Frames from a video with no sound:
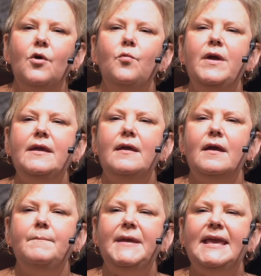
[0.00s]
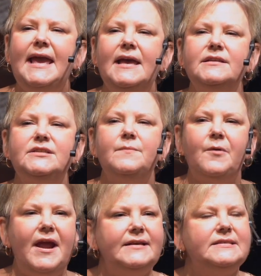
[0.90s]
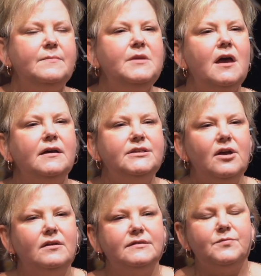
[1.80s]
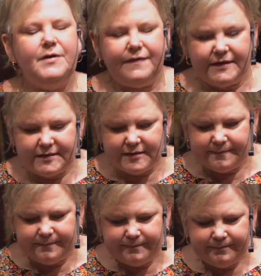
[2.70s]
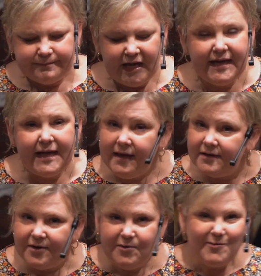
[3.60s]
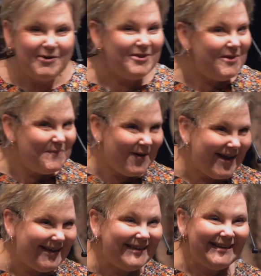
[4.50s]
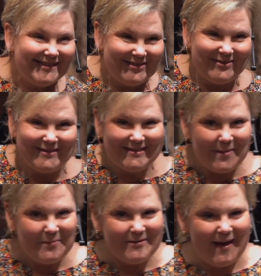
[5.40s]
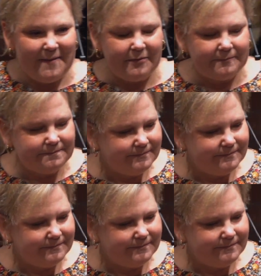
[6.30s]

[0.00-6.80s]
we began to bring some young adults with us. Again, who are you bringing to the supper table?